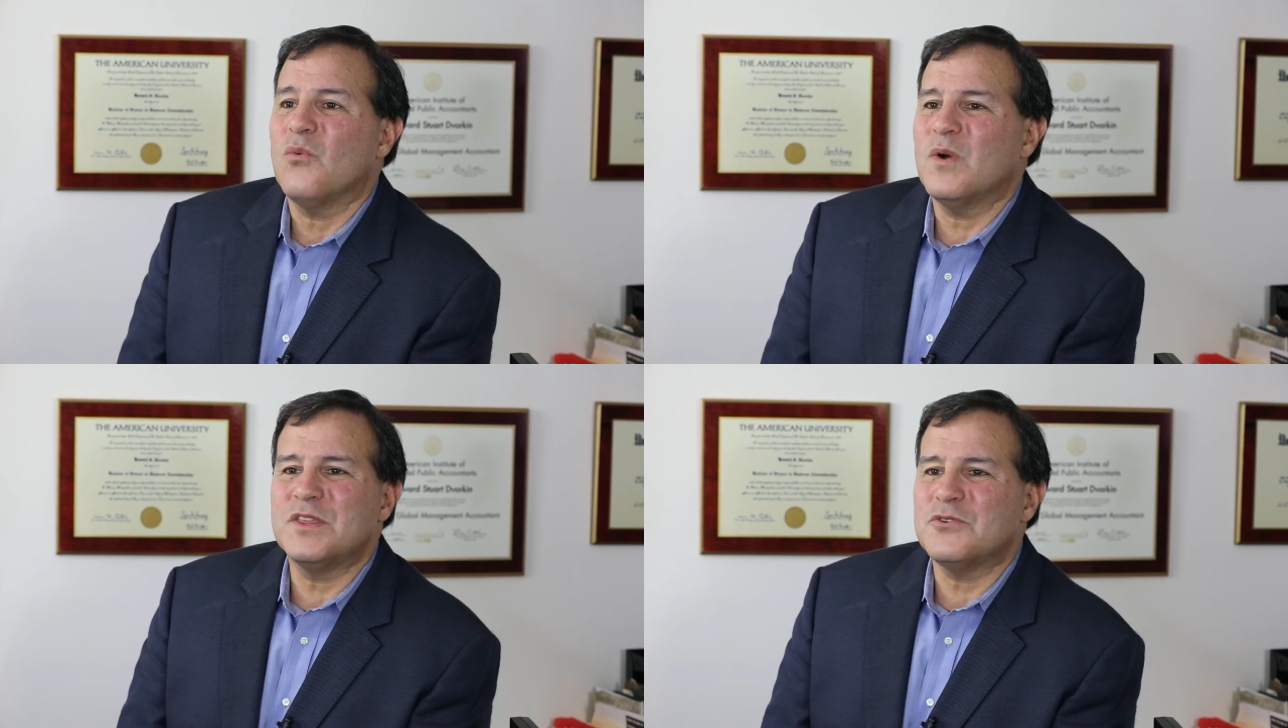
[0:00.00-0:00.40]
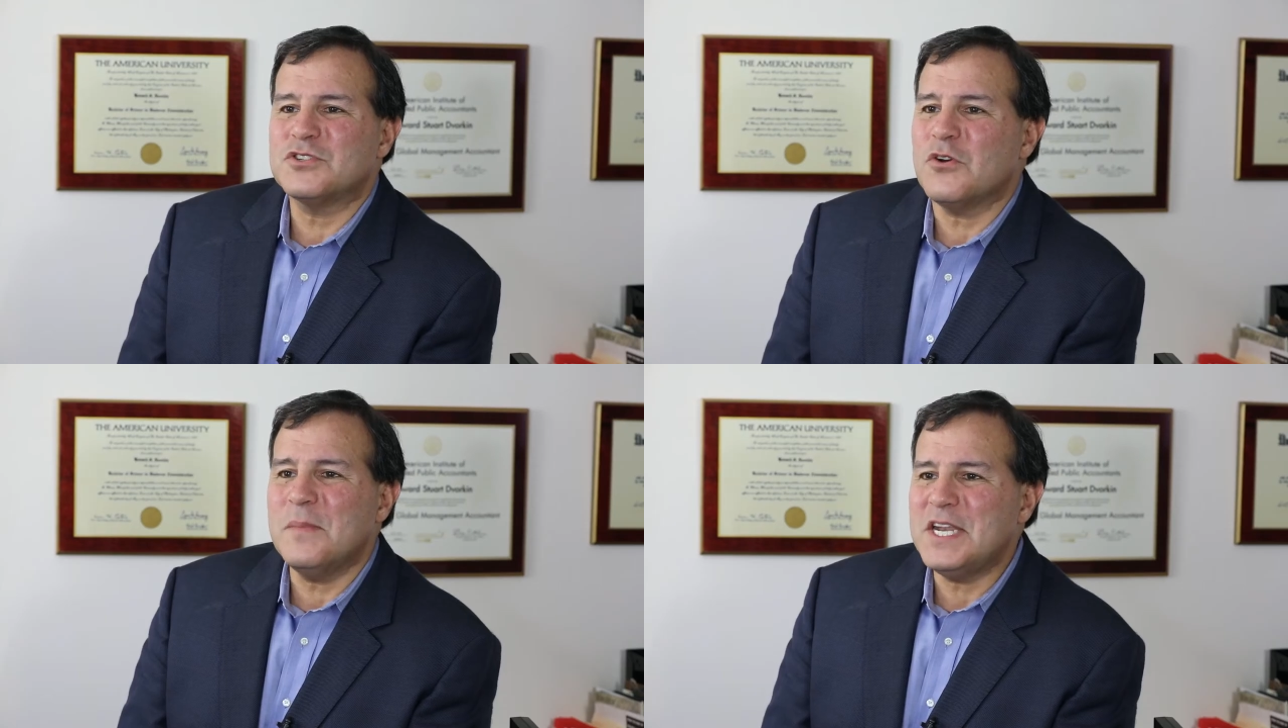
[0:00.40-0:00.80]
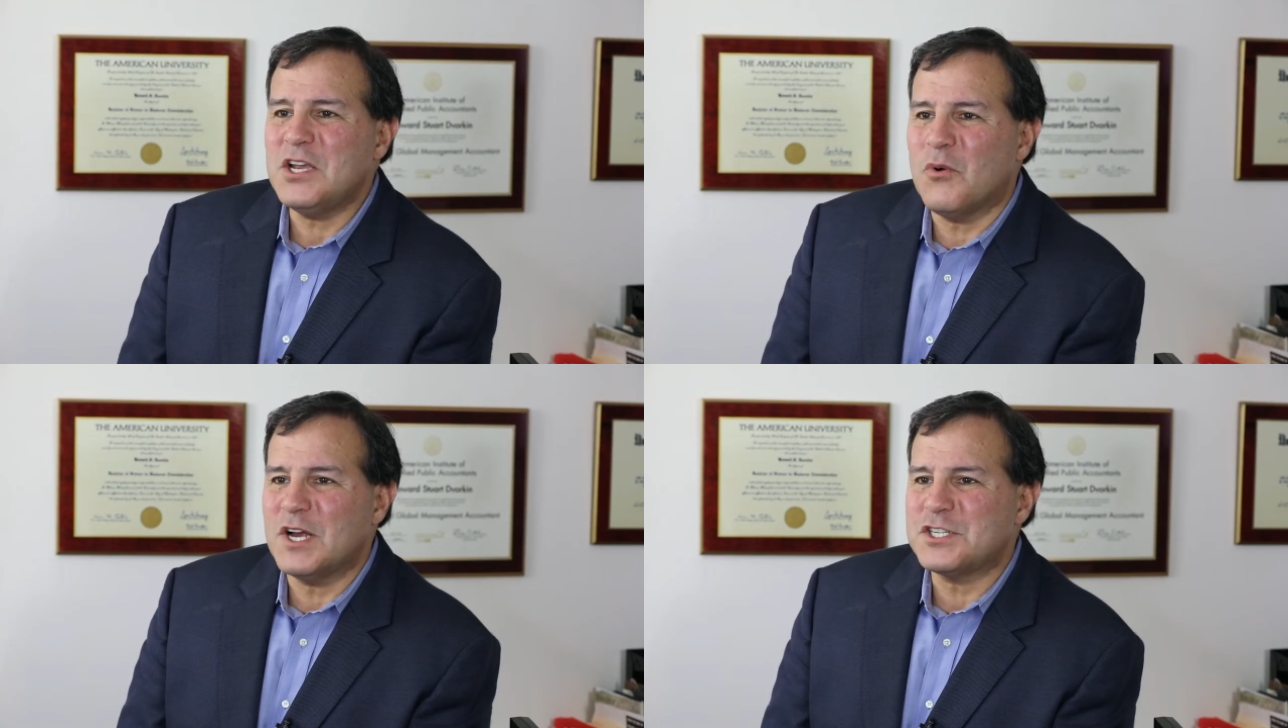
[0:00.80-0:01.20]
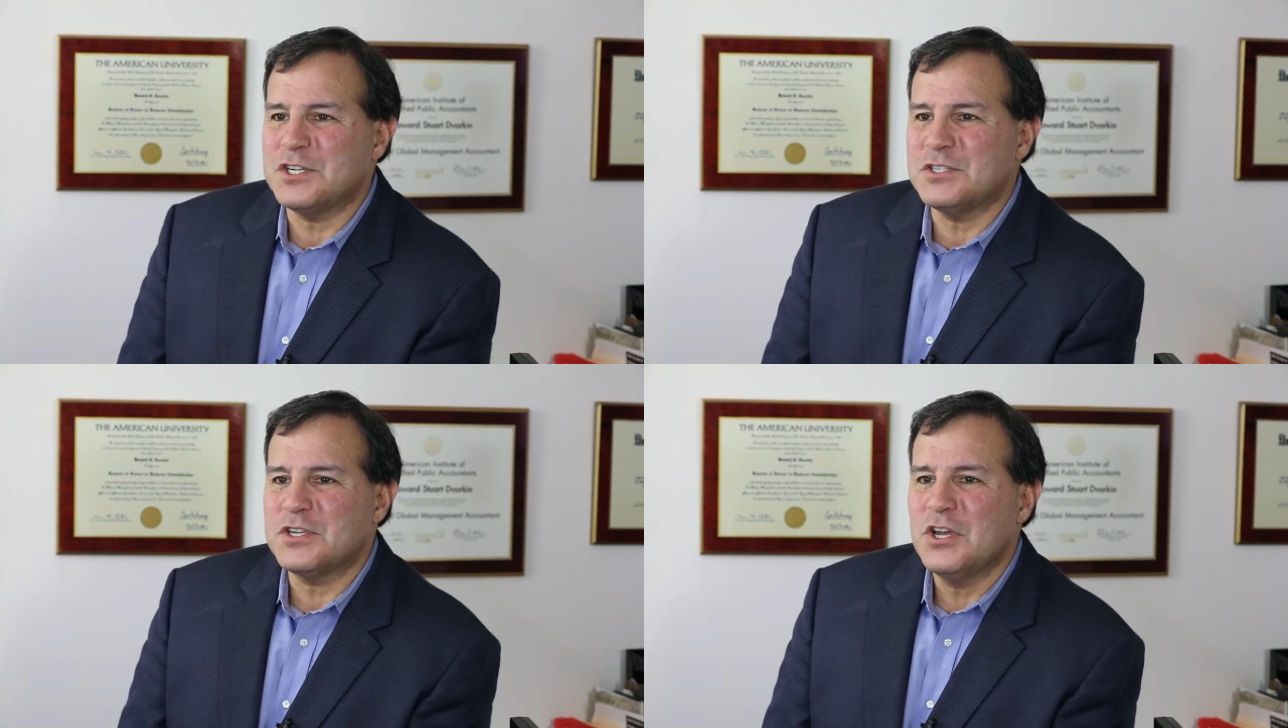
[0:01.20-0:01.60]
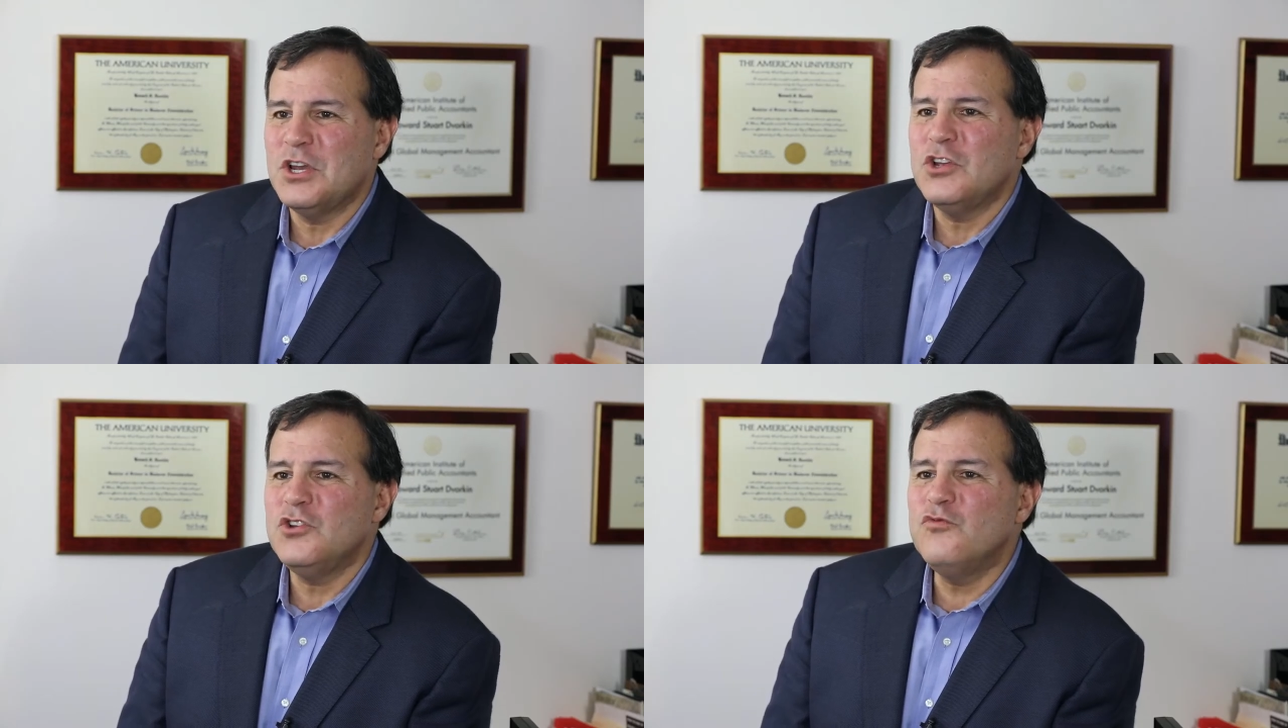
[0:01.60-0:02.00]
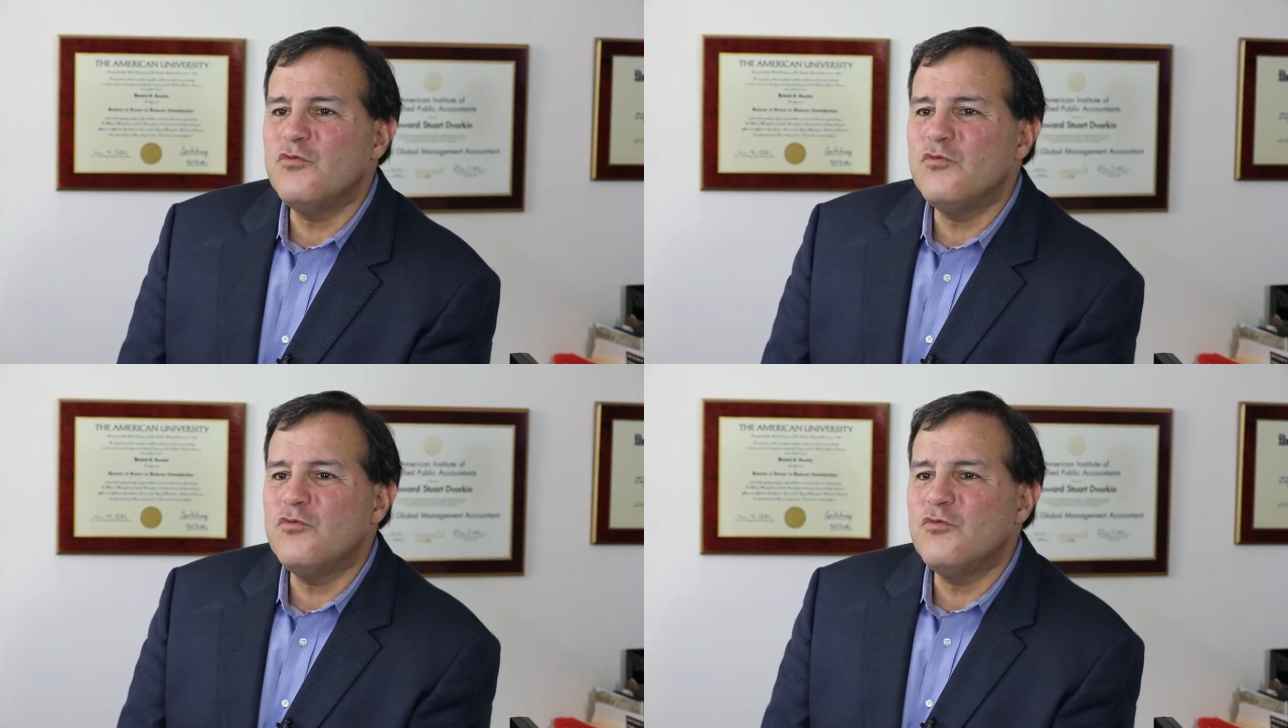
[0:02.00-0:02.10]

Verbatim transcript: When there are so many questions, you